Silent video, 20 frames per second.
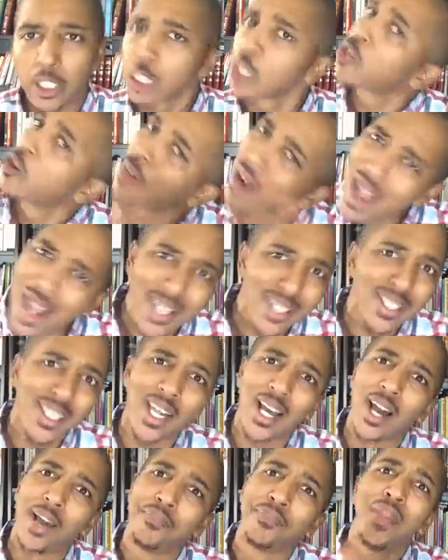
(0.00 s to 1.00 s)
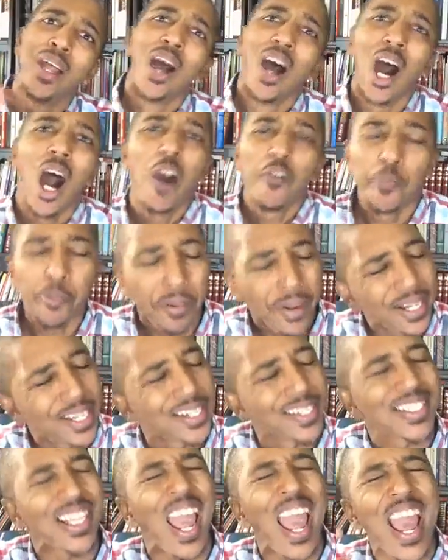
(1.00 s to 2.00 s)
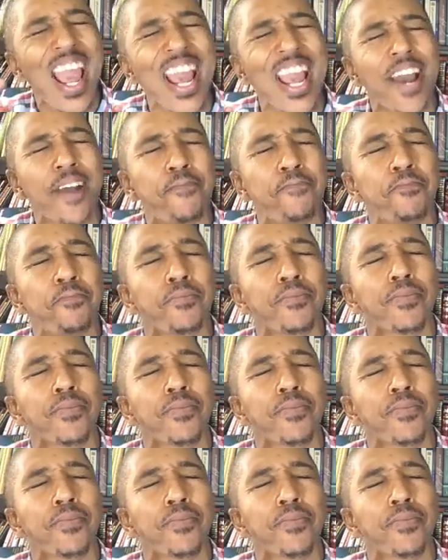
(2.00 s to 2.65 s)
the grandson of preachers. And